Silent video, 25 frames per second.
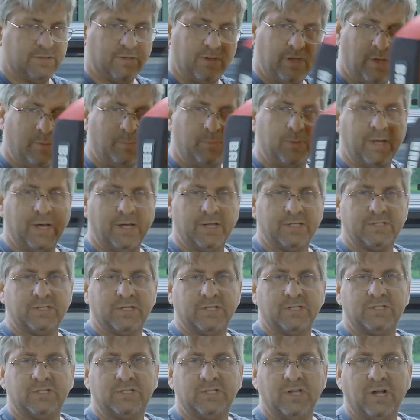will help get us
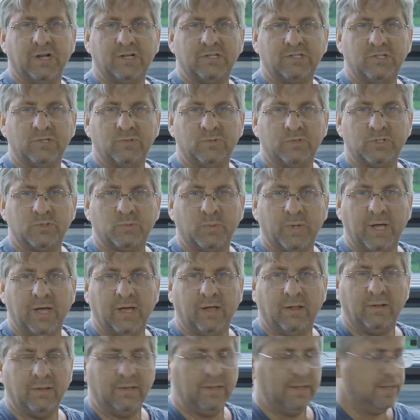unstuck too as
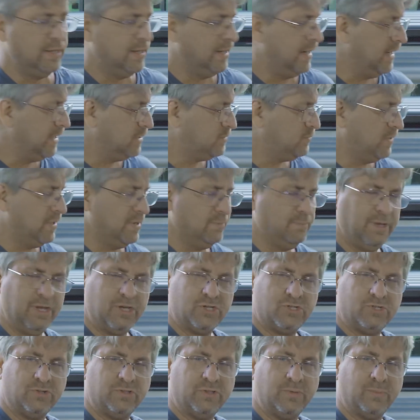well. I just want to
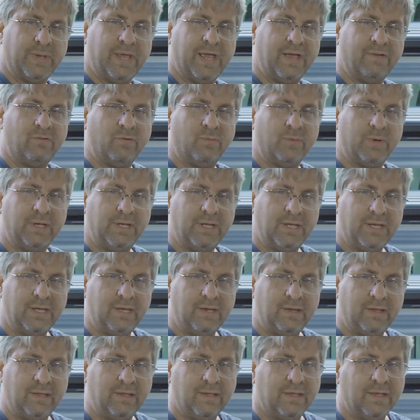make sure that we have what we
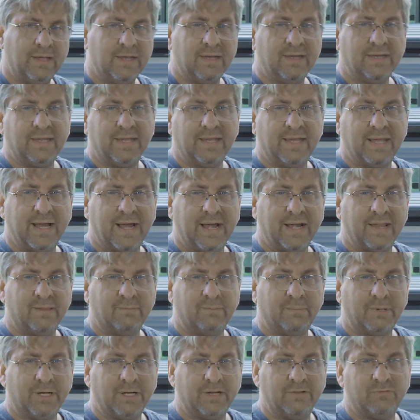need to get out of
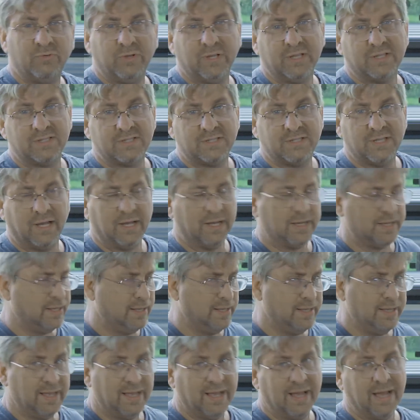the mud if we get stuck.
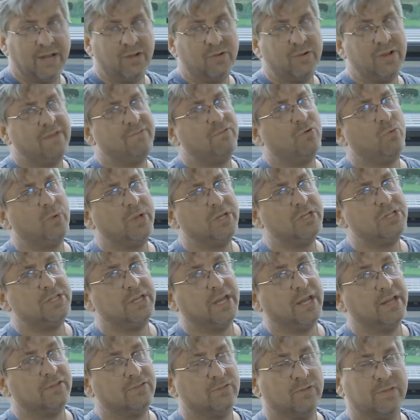I don't have a winch
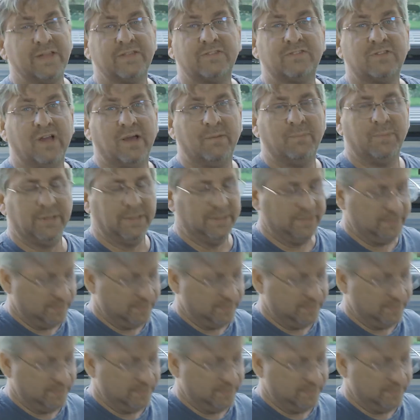yet, so that's coming.